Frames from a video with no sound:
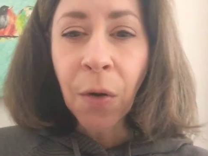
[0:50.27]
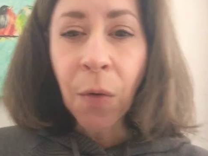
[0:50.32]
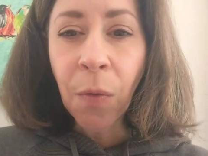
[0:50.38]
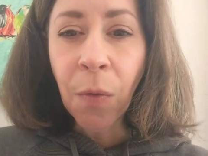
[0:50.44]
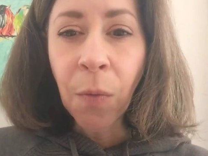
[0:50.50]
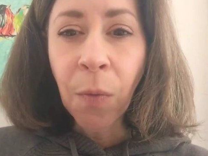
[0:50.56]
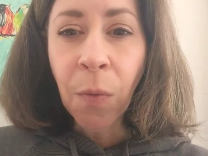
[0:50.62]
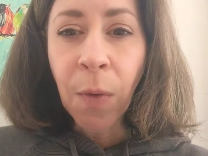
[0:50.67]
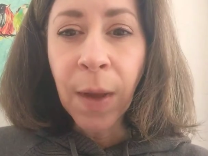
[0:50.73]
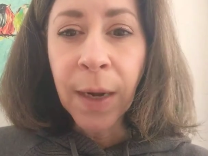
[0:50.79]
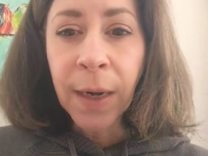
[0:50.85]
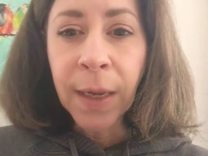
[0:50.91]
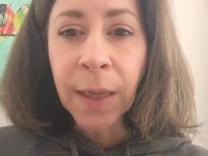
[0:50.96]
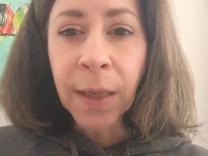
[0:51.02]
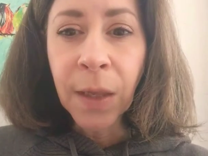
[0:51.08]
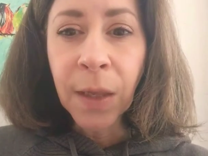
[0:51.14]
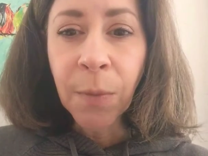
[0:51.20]
what
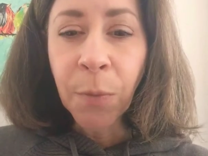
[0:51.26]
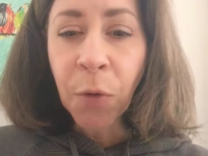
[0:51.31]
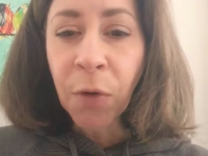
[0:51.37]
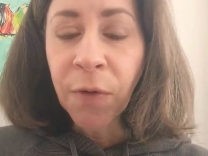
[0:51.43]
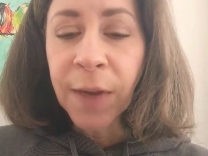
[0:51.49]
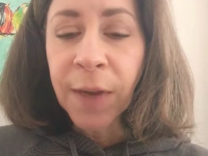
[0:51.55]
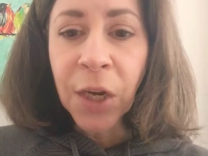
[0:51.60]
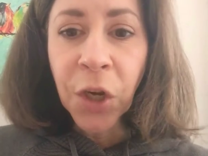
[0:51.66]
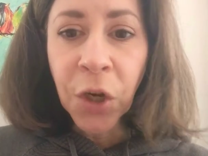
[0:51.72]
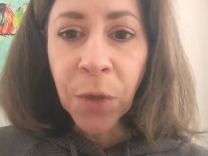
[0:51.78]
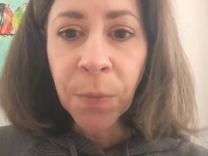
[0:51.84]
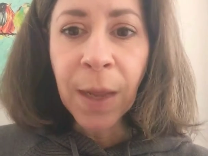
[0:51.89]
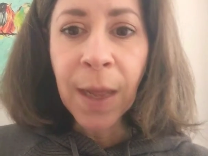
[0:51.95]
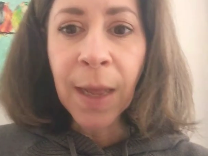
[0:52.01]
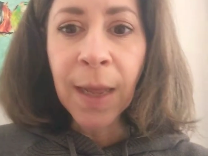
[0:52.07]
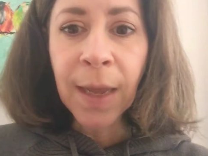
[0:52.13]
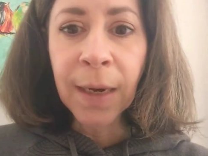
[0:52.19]
is the motivation
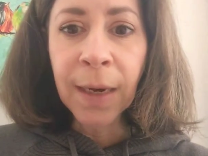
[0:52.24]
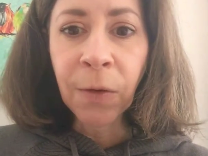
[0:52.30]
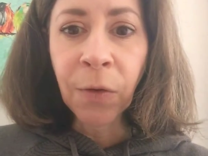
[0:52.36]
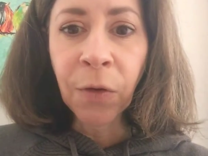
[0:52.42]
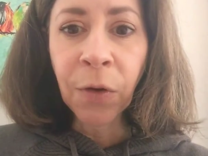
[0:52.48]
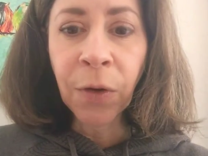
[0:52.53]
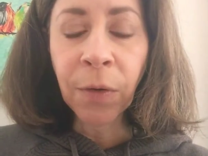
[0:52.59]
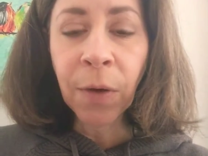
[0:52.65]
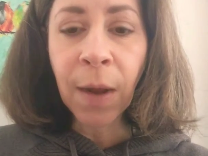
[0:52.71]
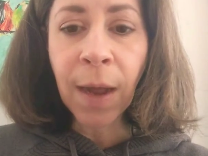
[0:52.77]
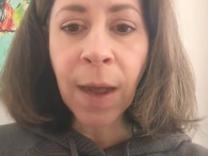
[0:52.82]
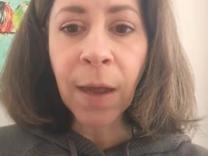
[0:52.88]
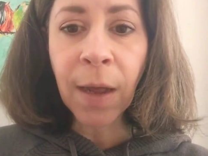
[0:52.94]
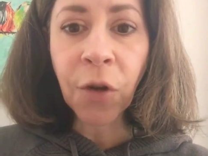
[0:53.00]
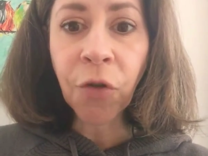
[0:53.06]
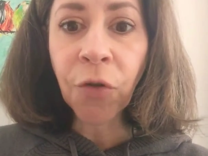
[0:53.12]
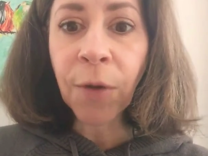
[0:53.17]
behind
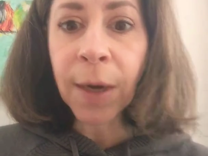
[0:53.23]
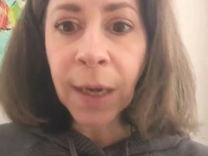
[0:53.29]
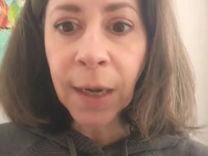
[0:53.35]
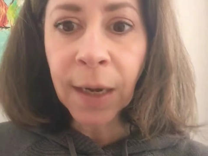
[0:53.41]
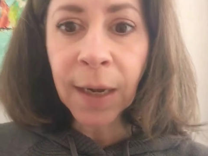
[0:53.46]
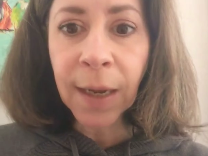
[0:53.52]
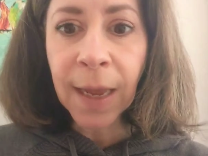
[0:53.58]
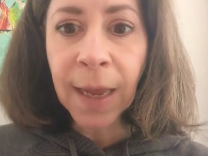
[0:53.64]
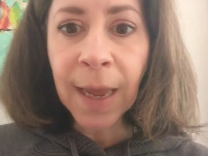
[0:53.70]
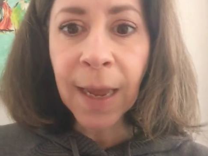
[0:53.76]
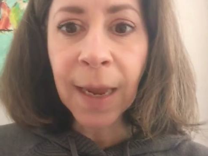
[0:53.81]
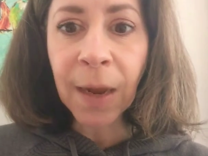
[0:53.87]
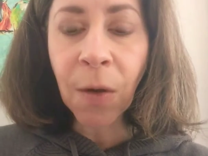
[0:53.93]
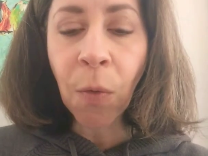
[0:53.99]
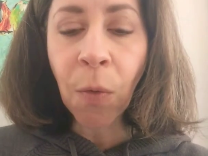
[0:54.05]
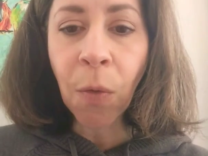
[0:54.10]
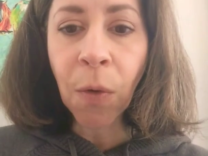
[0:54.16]
joining a
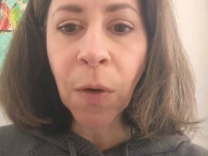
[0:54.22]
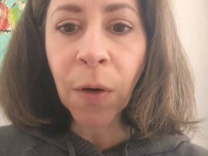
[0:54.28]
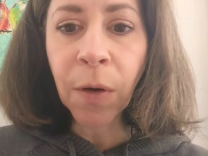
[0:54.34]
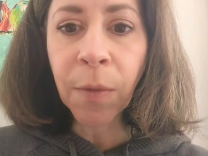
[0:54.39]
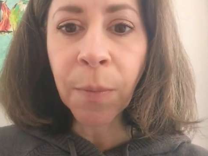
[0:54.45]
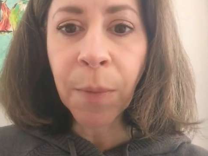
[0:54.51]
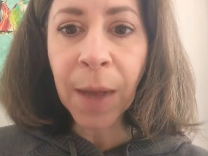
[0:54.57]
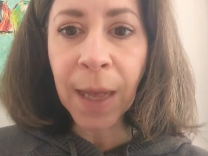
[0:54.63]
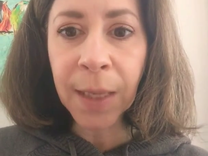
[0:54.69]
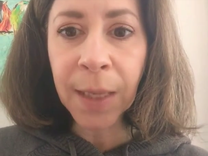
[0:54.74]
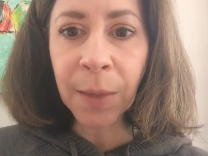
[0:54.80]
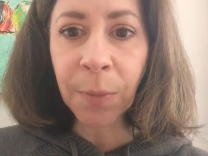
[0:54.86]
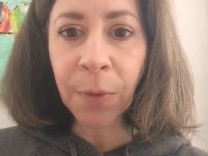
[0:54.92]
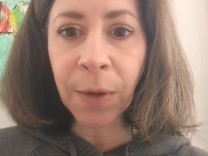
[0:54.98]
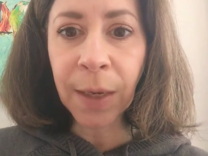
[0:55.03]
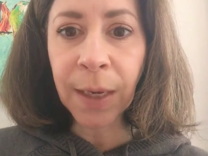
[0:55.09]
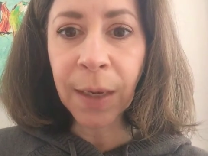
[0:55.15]
gang, or
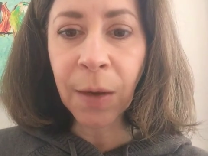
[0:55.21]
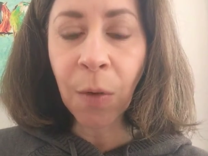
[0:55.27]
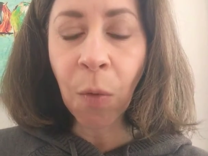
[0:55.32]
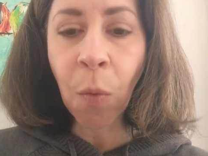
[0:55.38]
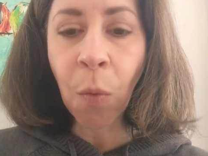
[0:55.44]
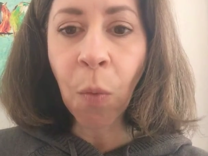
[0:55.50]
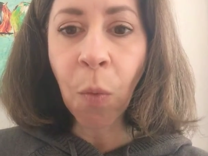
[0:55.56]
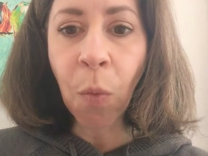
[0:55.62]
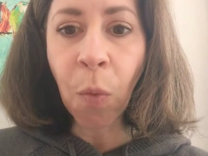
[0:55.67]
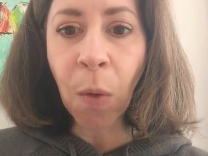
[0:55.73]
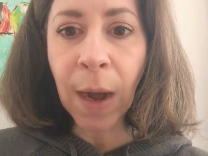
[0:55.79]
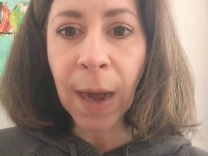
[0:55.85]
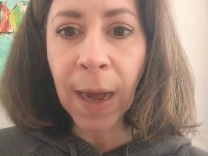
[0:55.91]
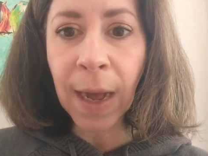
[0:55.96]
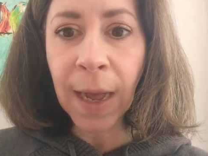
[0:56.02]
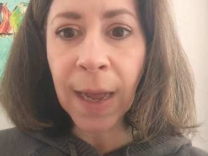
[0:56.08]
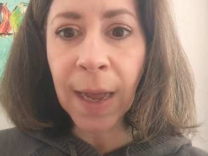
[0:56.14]
possibly
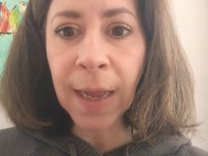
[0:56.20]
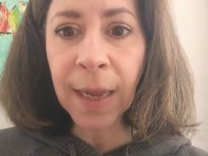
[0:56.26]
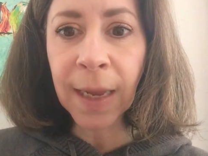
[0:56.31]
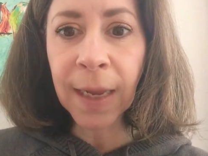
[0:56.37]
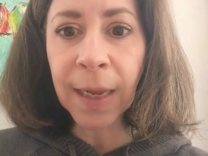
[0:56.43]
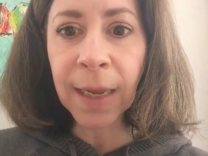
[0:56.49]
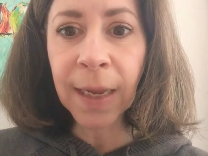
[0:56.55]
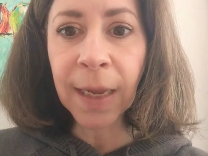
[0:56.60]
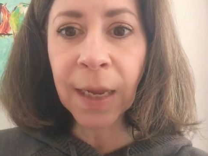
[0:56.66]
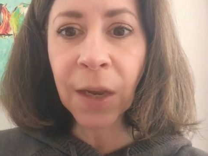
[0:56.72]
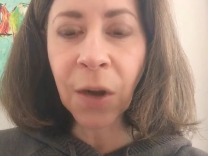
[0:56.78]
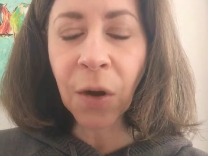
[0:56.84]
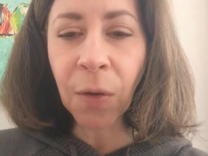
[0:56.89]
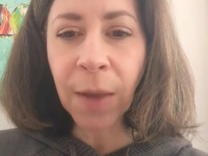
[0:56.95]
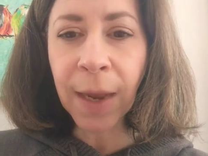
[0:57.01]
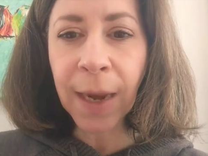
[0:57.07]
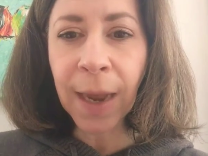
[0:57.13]
why,
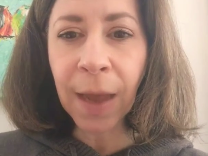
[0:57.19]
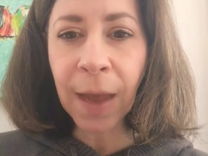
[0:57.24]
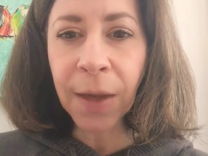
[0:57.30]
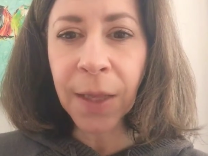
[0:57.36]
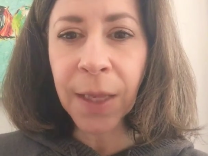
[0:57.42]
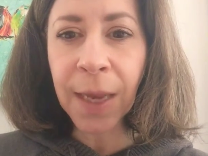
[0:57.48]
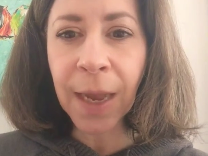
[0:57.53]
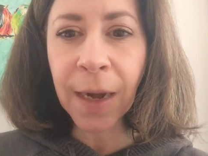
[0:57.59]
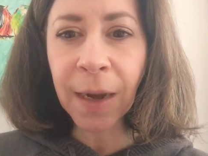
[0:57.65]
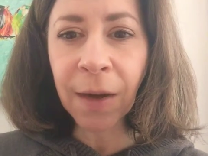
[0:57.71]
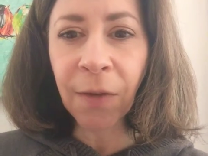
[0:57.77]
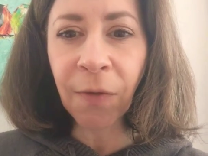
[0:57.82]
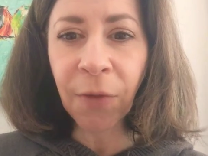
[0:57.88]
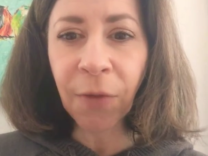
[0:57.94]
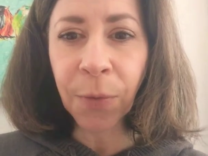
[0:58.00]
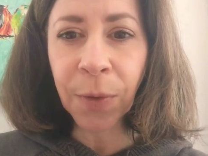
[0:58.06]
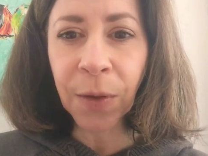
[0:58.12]
like how does that
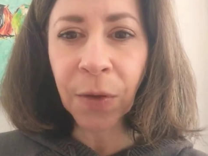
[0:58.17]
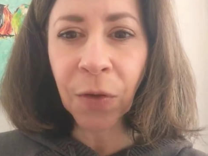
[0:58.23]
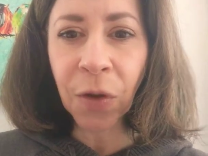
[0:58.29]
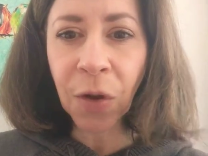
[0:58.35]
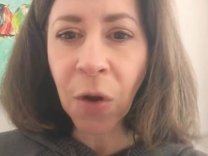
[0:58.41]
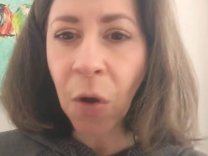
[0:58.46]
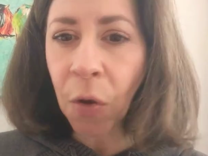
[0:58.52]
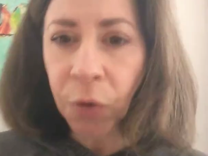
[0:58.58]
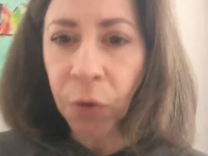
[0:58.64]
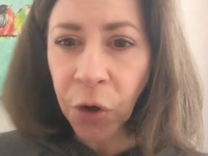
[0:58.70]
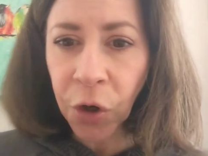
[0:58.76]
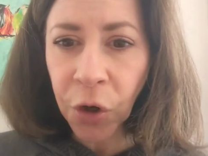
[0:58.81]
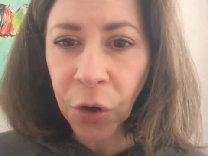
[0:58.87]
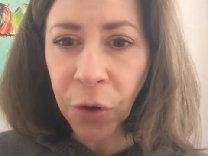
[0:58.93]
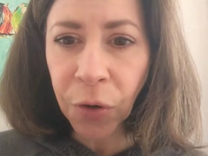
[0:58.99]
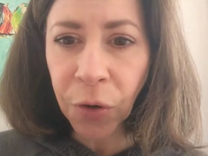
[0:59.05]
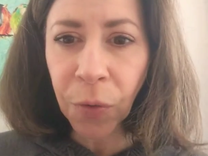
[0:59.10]
influence the
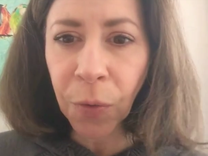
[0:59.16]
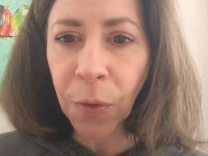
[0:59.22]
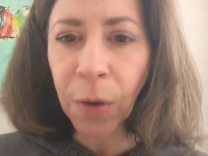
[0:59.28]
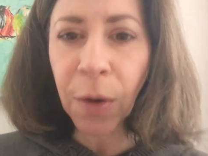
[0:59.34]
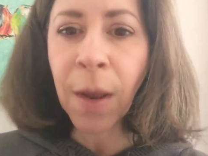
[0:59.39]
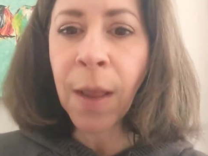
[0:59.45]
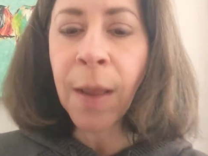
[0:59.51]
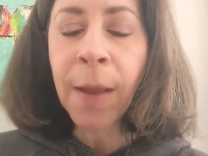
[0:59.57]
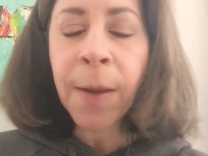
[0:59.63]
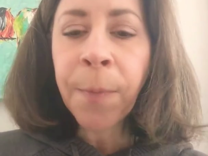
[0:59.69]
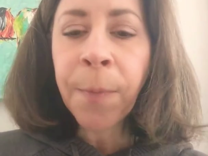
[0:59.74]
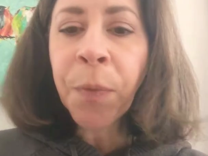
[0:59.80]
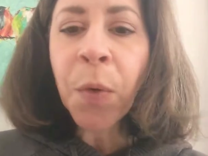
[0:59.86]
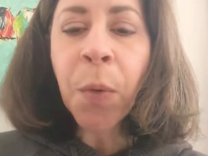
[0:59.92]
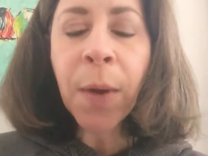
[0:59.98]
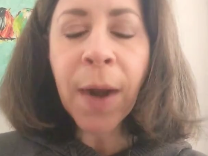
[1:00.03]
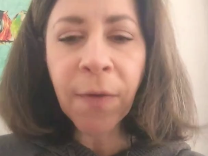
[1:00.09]
culture, or
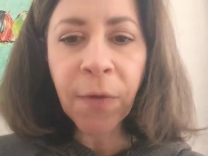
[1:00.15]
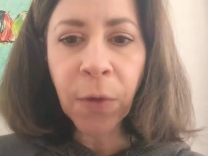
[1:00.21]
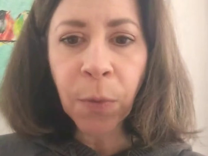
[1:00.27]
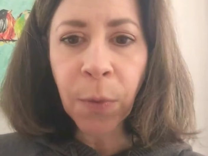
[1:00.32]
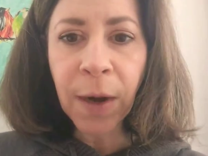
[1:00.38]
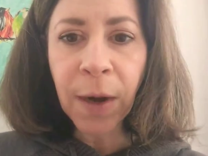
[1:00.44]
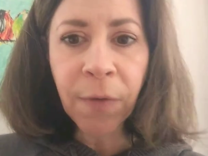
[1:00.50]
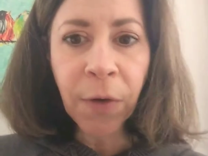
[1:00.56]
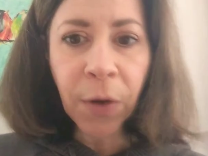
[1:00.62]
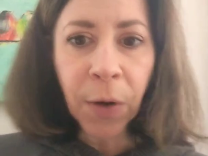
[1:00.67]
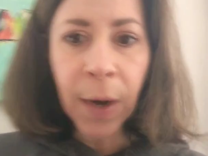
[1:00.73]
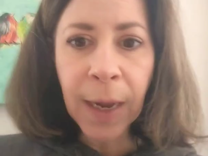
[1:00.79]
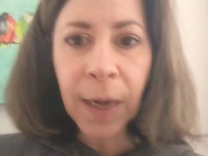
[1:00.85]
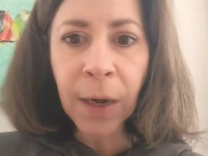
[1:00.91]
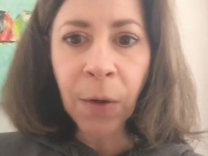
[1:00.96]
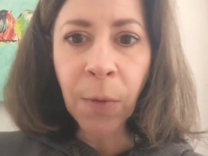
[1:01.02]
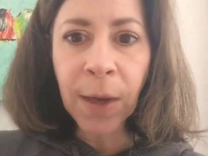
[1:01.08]
whatever your
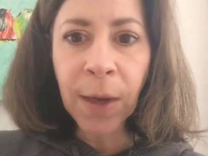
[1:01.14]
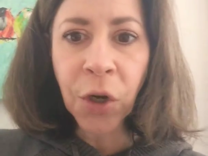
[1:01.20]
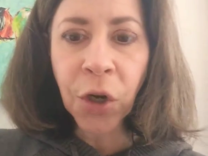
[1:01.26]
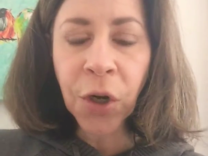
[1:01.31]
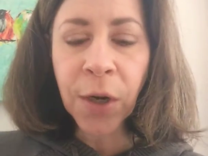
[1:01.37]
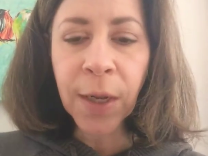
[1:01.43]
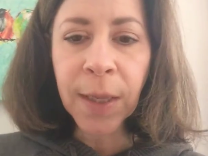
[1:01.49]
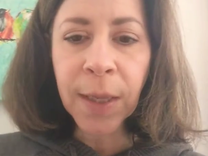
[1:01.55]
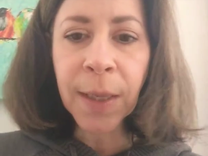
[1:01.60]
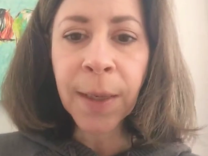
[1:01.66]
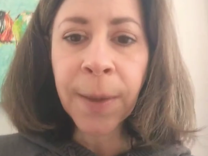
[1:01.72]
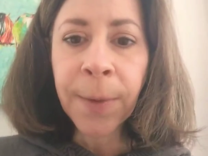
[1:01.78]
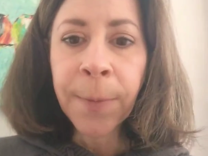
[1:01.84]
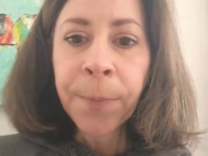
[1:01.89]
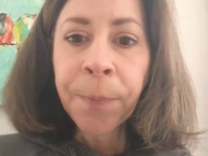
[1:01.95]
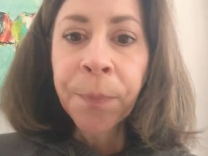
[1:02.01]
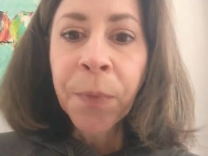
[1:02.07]
guiding question is.
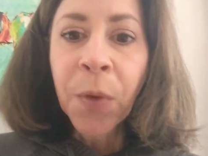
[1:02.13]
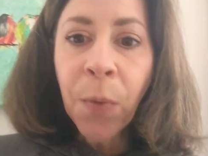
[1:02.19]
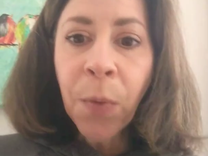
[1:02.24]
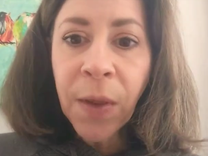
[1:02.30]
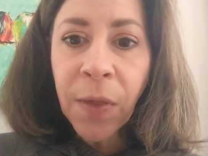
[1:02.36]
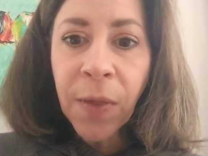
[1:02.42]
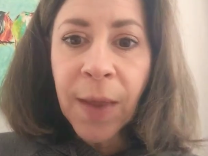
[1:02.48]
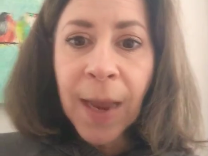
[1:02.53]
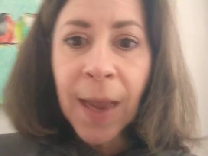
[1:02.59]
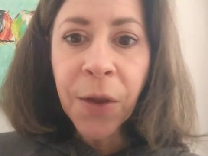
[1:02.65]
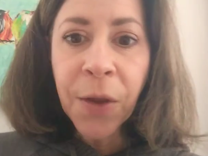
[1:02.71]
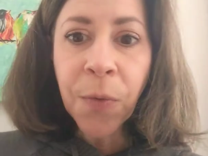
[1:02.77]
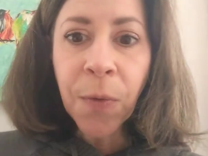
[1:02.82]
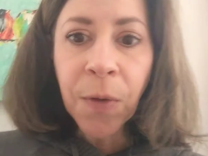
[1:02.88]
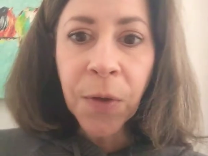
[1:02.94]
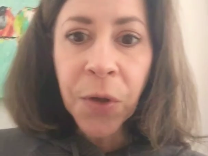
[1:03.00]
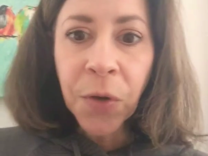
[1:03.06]
With that,
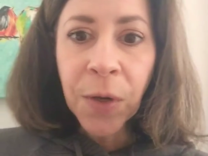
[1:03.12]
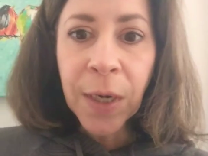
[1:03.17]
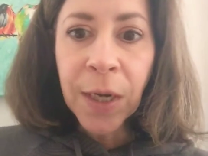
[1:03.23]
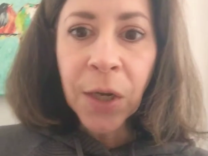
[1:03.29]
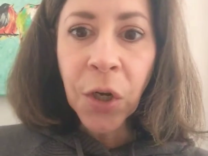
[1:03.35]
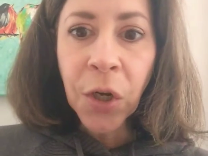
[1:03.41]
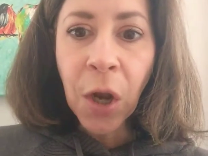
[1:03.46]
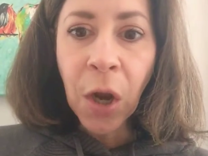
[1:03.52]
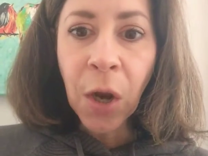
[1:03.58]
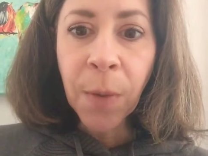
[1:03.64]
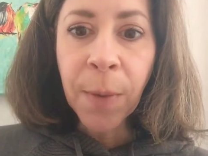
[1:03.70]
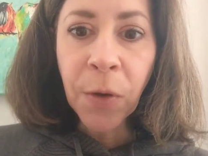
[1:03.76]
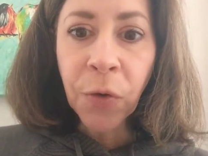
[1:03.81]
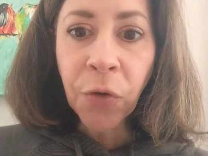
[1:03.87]
you also need to talk about